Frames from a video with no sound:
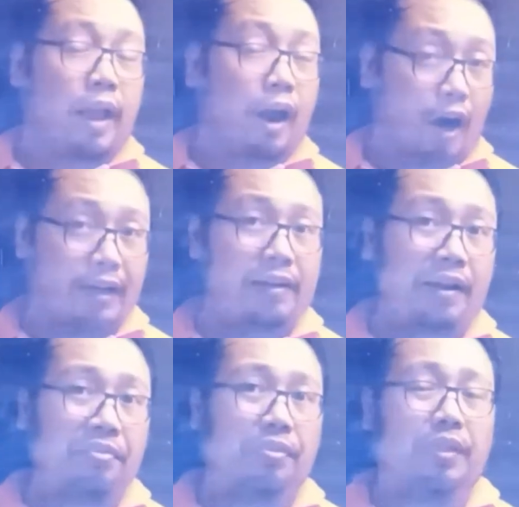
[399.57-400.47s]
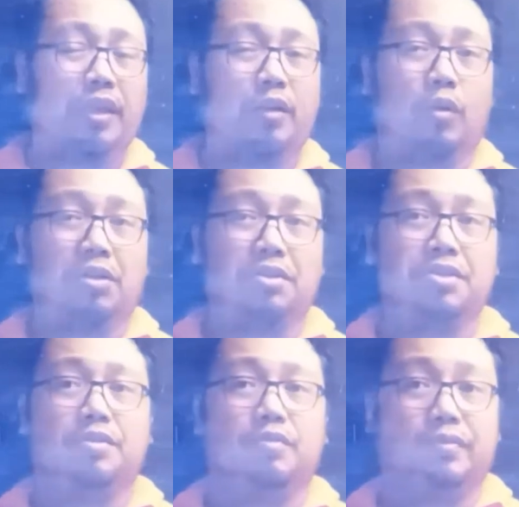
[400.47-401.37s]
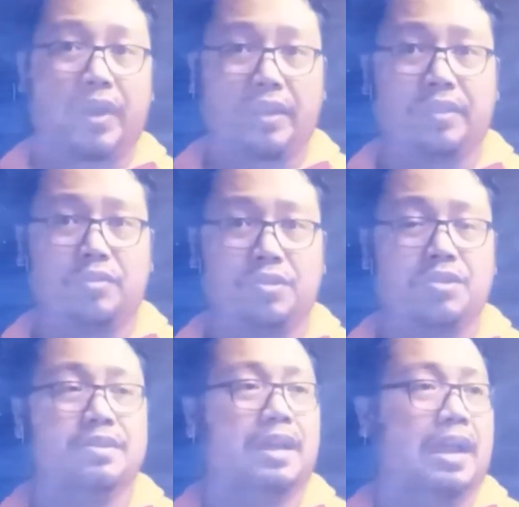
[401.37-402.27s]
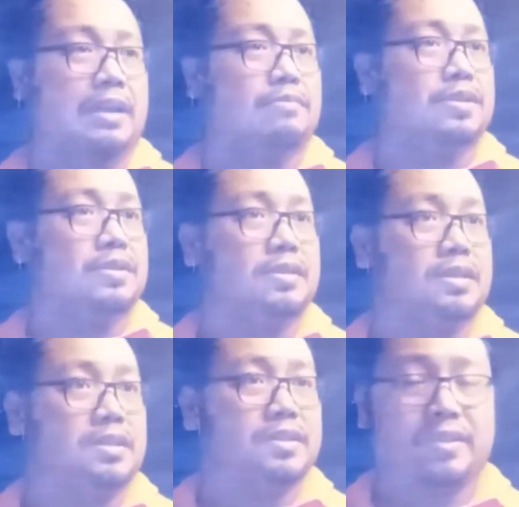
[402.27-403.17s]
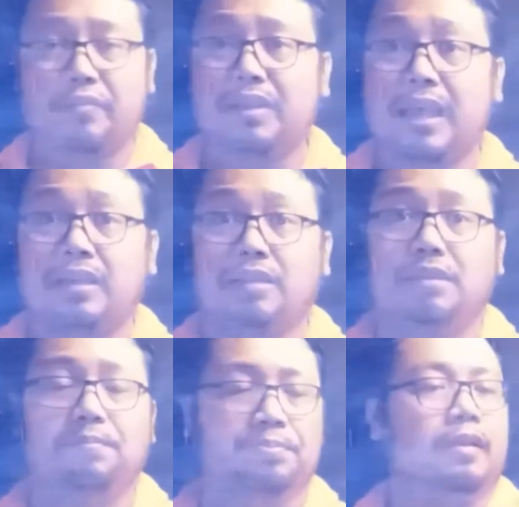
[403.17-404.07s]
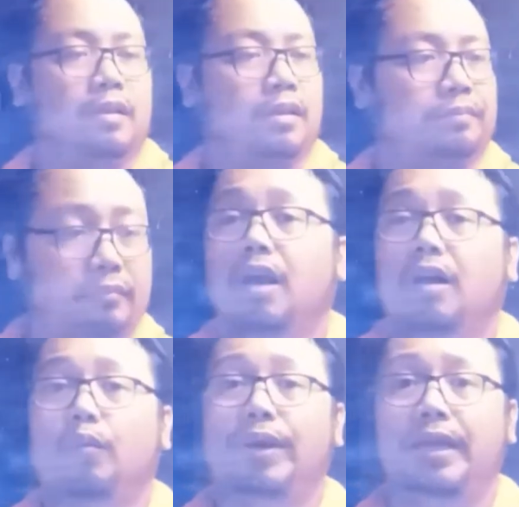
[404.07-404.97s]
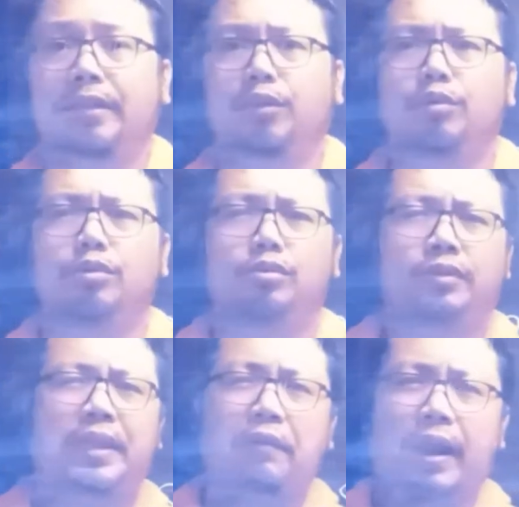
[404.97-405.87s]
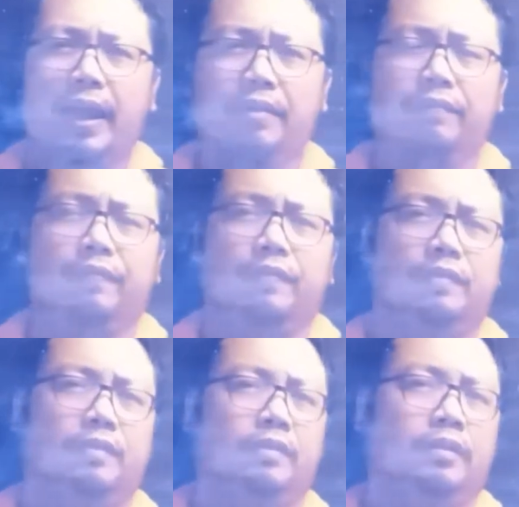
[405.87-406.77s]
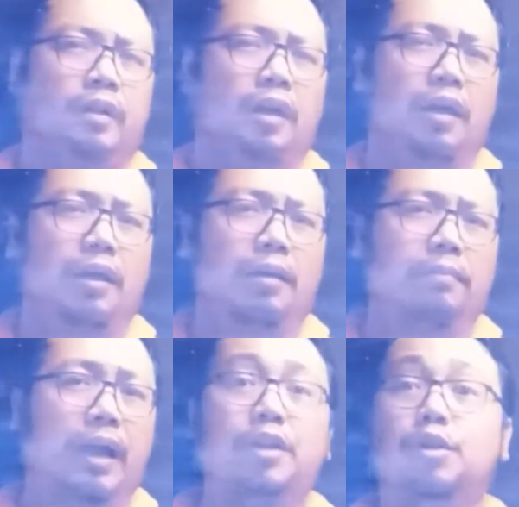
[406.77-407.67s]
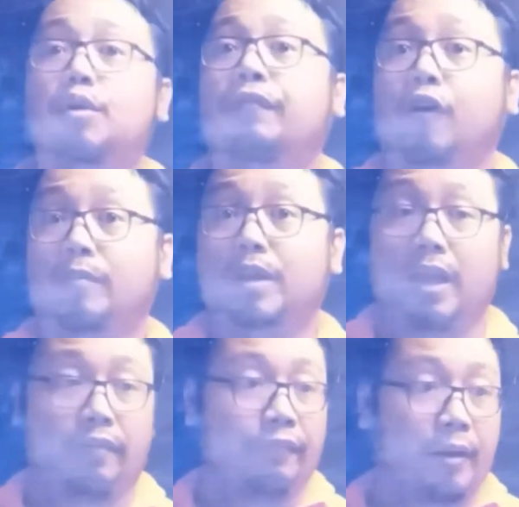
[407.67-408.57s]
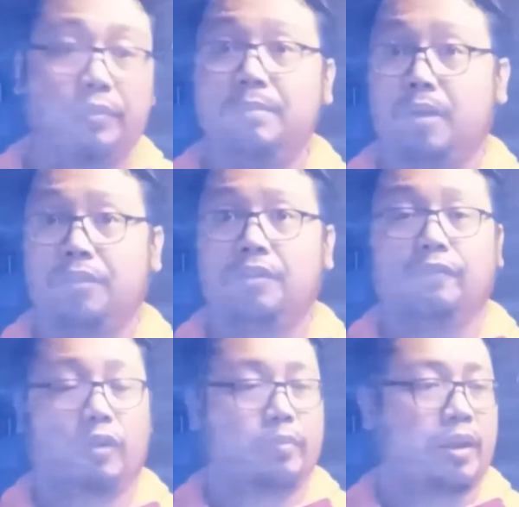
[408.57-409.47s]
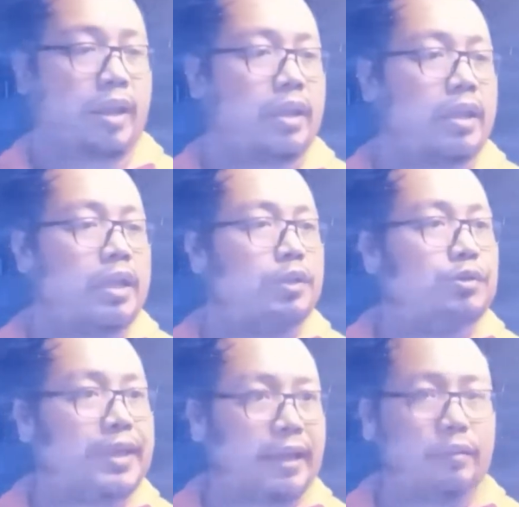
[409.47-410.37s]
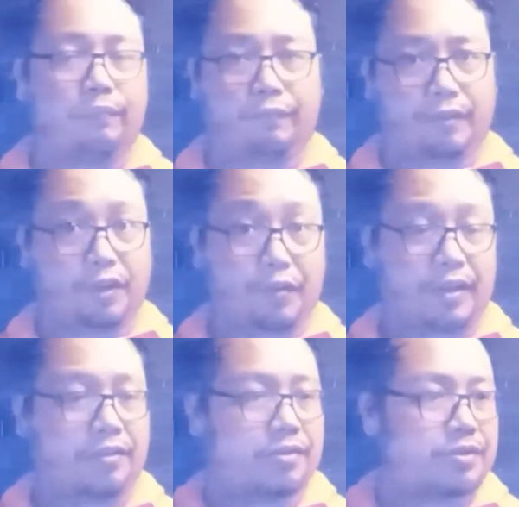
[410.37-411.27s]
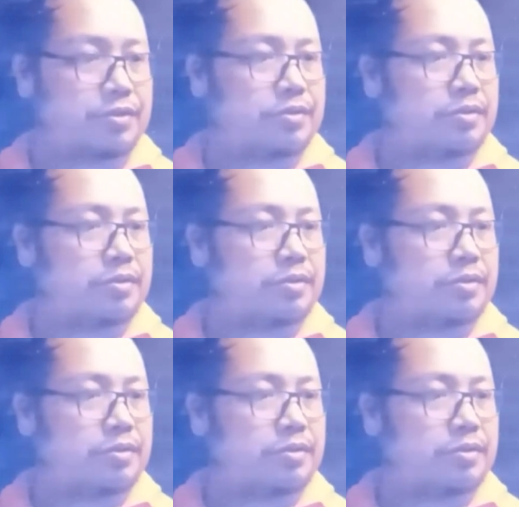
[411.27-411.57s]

arc length equals radius times the central angle, we need to derive a new formula from the mother formula to get the radius.